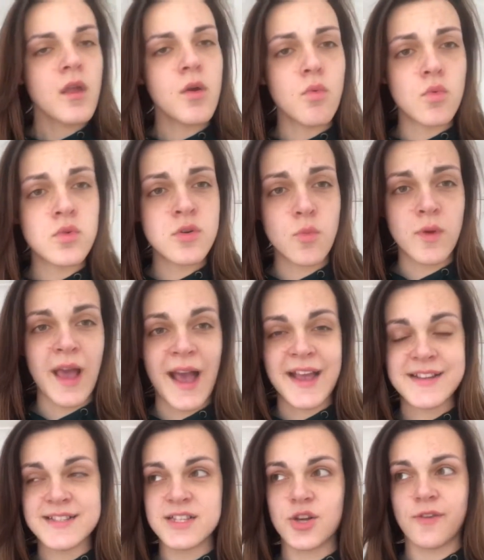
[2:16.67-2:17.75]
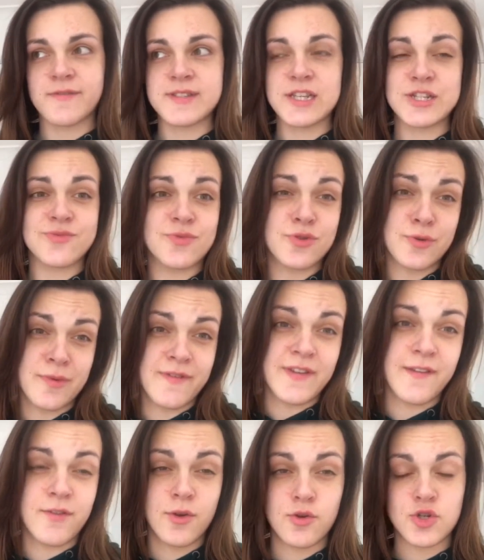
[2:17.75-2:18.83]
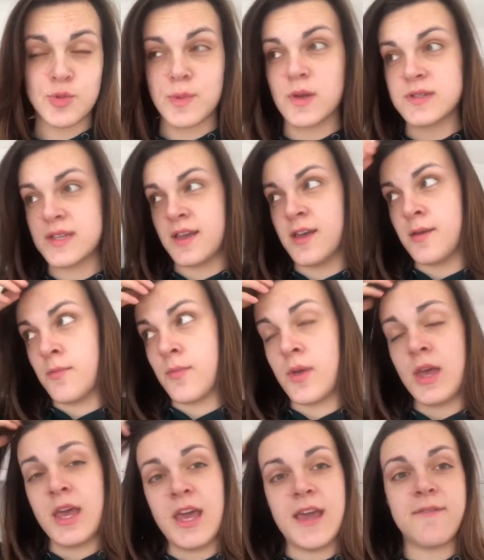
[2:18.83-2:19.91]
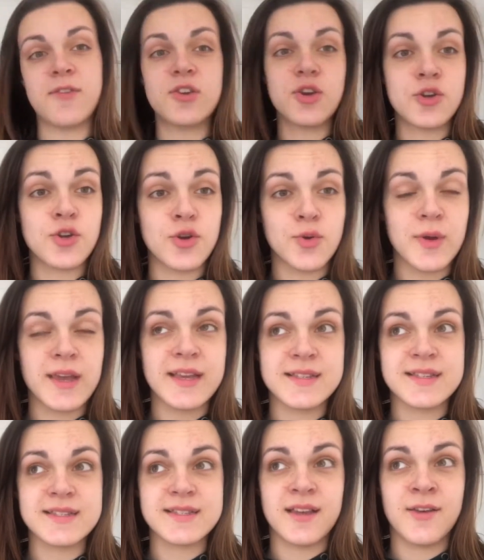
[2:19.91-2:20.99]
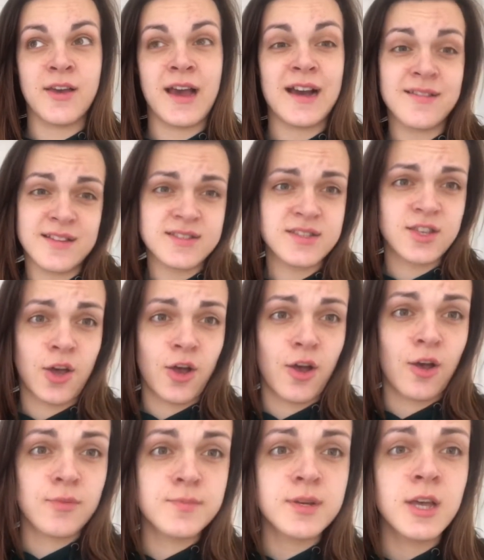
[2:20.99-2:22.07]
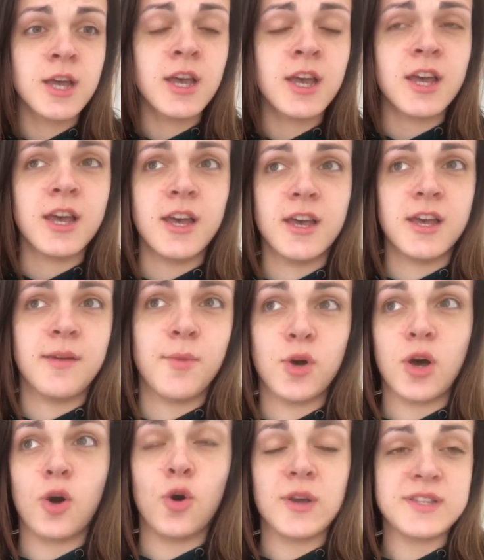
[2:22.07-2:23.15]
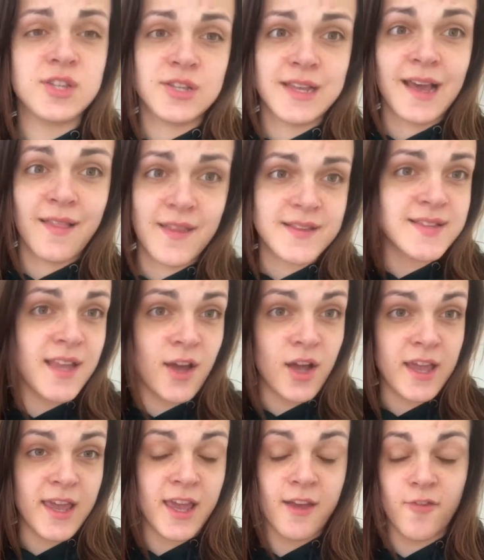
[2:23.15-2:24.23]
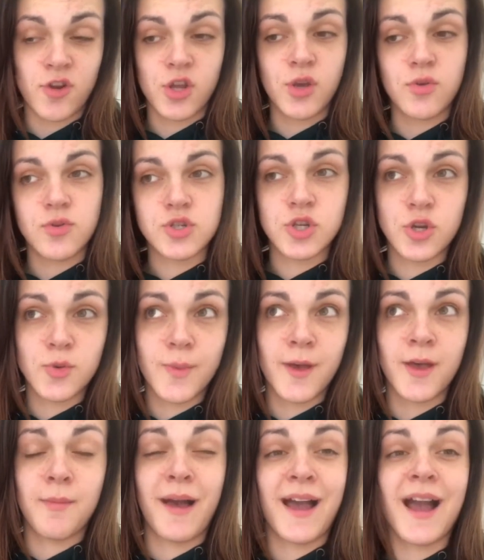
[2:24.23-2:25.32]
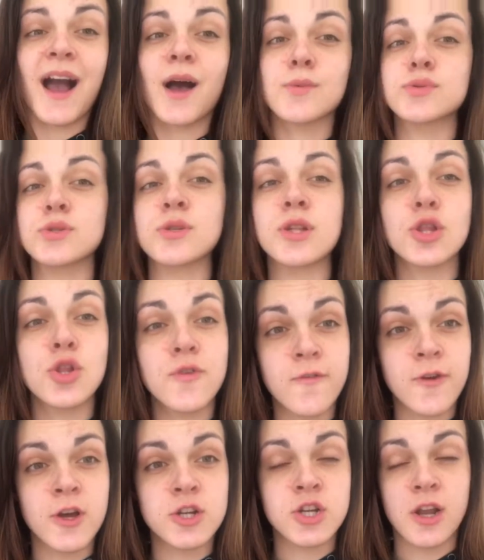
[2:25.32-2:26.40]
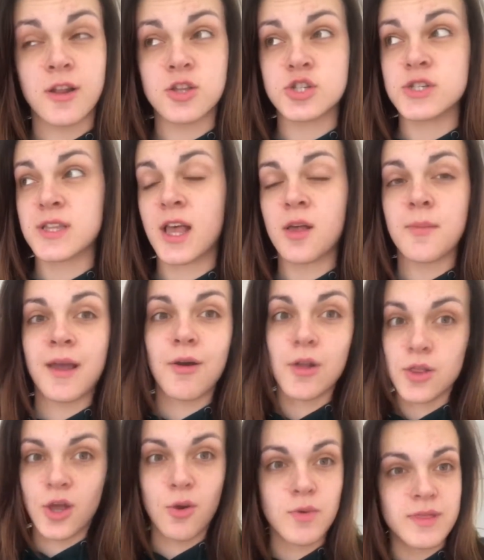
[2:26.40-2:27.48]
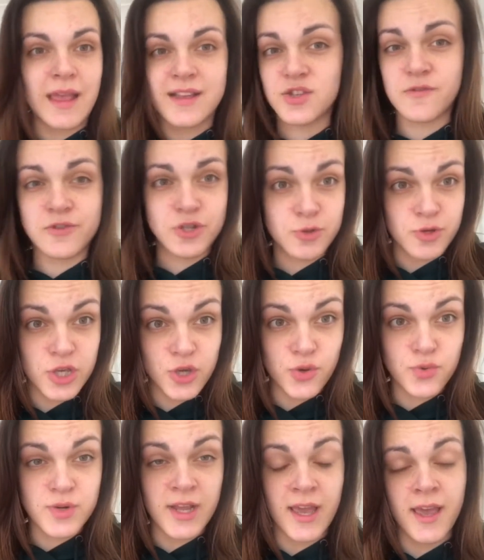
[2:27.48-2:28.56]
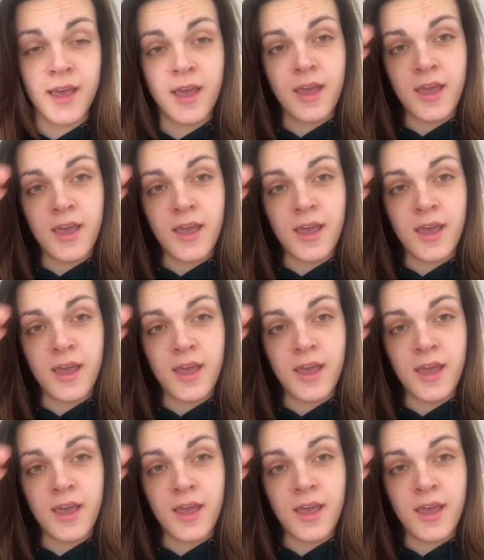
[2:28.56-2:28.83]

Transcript: one, we, I had a little conversation with one of my favourite YouTubers. Um, if you don't know who it is, it's uh, Alice Thorpe. Um, oh, it's only Alice here on YouTube. Um, I absolutely love her channel. She's helped me out a lot with like stuff to do with uni